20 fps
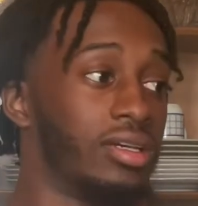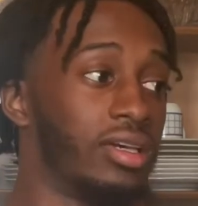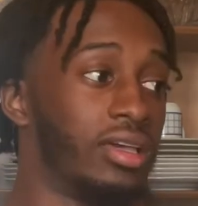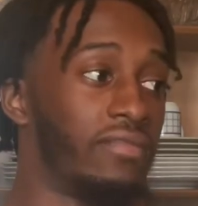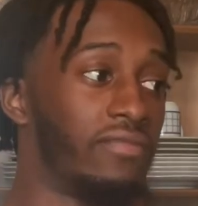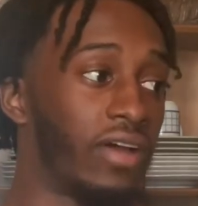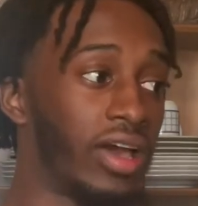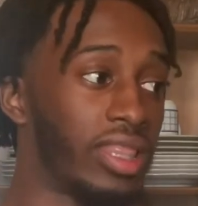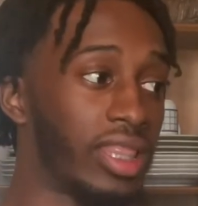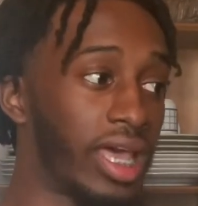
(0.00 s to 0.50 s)

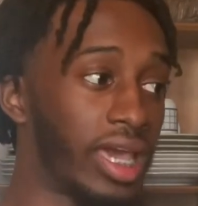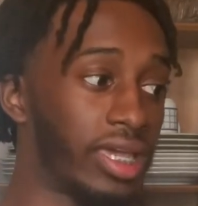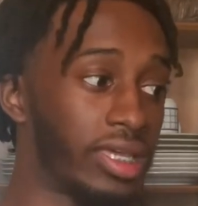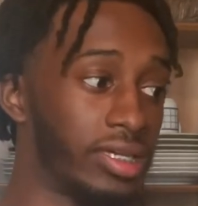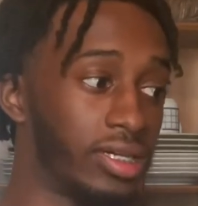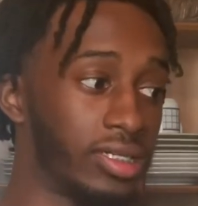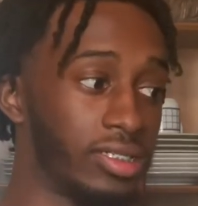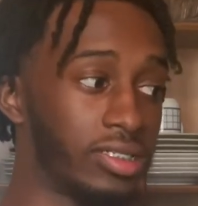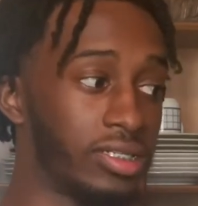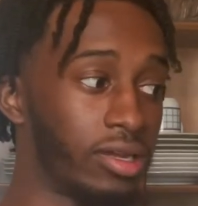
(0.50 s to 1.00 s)
If I
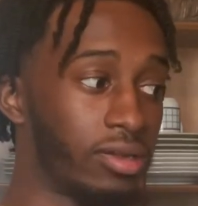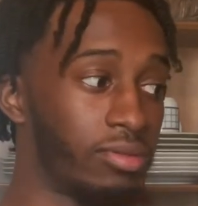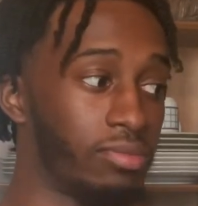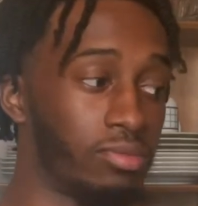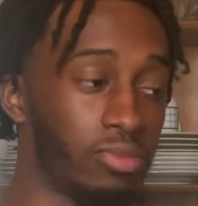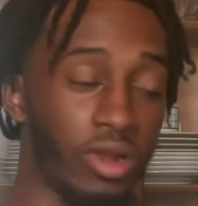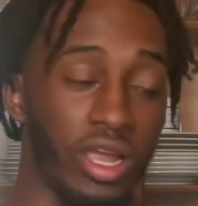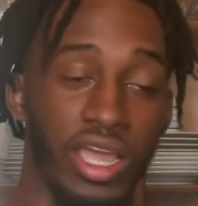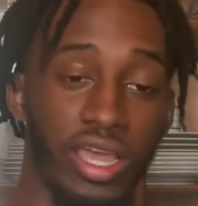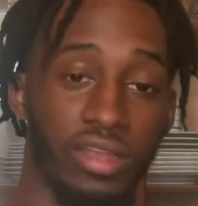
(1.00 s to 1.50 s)
like a certain
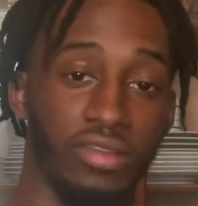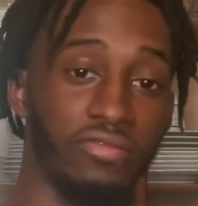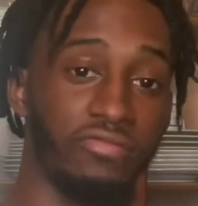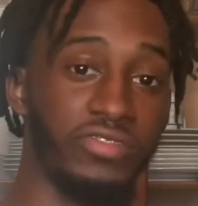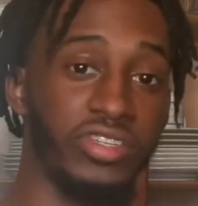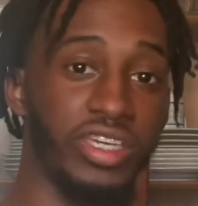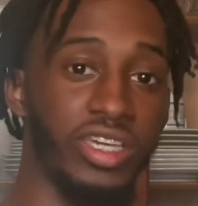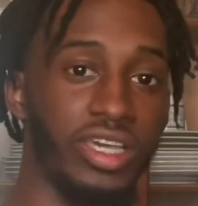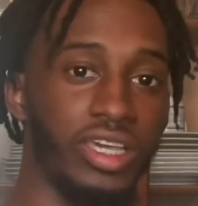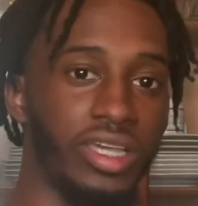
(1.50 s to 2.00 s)
brand of
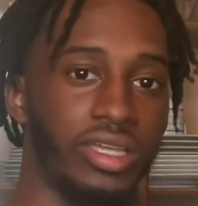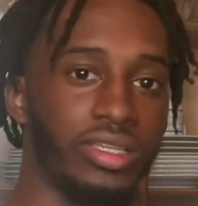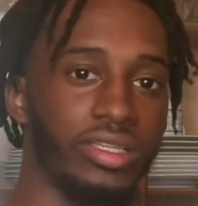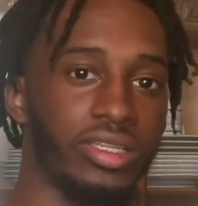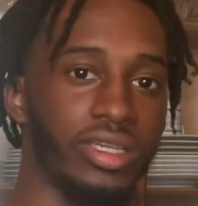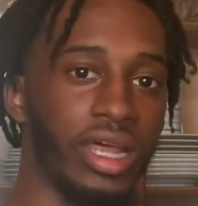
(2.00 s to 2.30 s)
jeans